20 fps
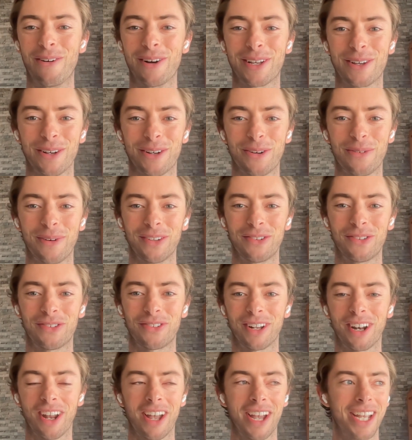a very good
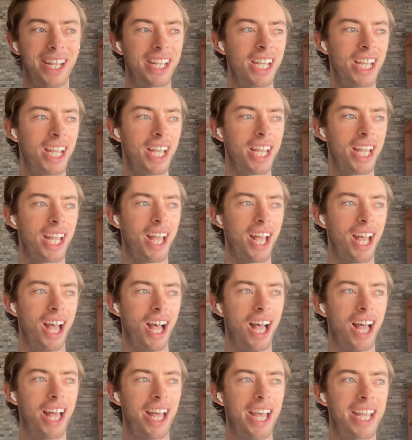question. I
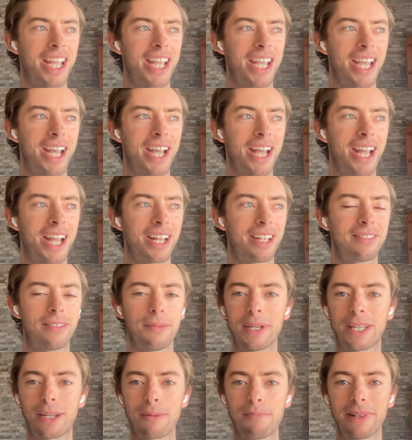I, uh,
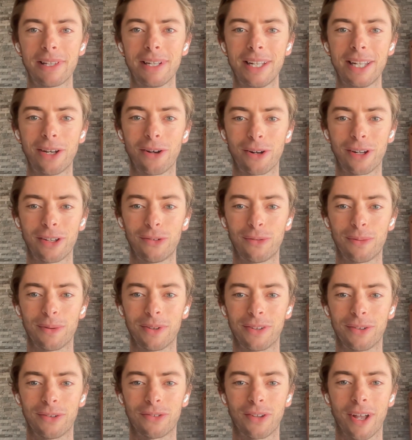to be completely honest
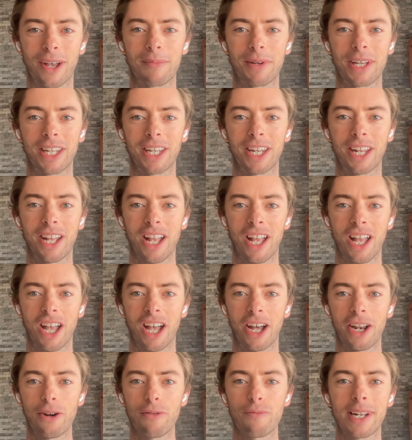with you, Simon,
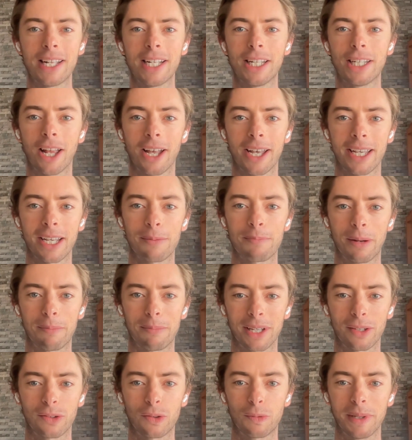I don't really like
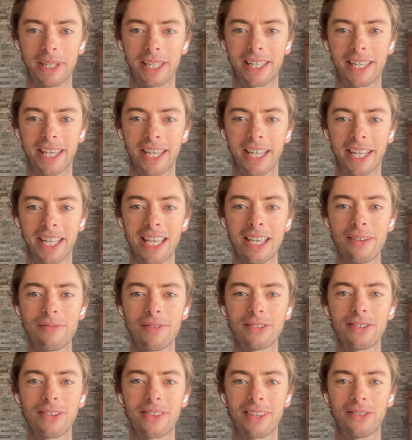public speaking.
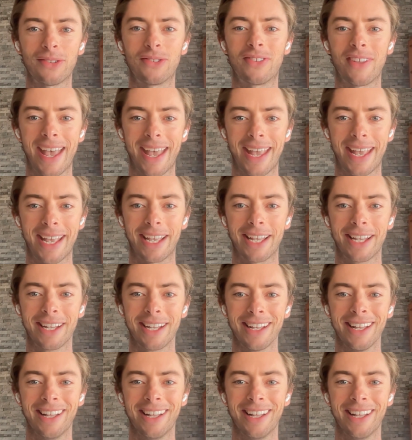Even to this day,